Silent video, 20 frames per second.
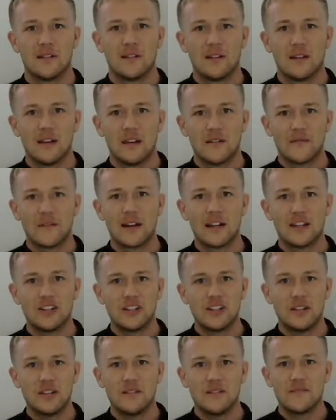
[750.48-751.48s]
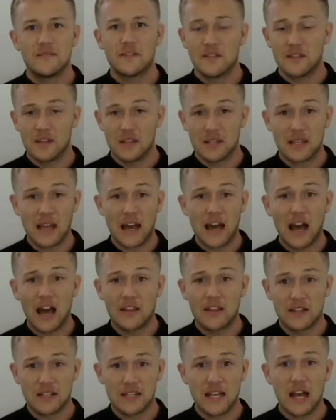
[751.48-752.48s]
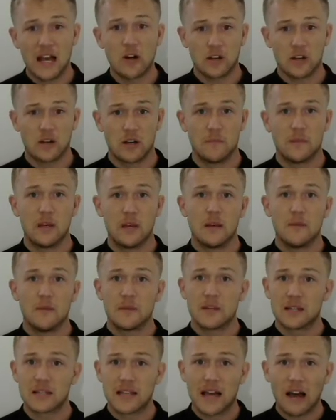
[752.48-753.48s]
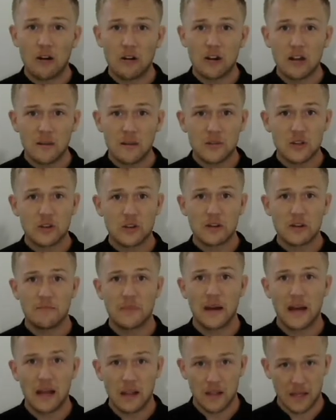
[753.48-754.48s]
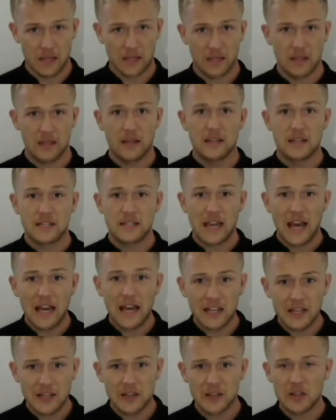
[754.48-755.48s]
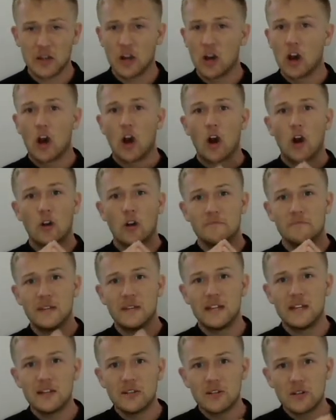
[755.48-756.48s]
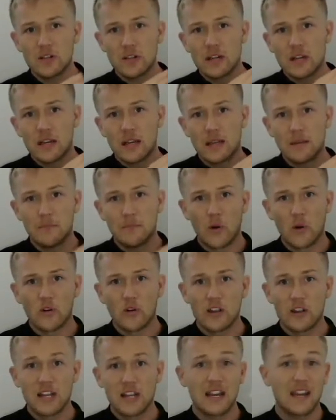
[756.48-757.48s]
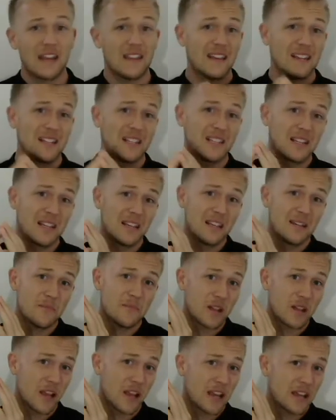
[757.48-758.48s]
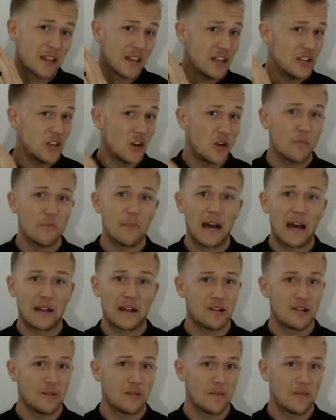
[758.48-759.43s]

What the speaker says: if I achieve this outcome. Because outcomes are compelling. Tasks are menial and boring and they seem like they don't matter.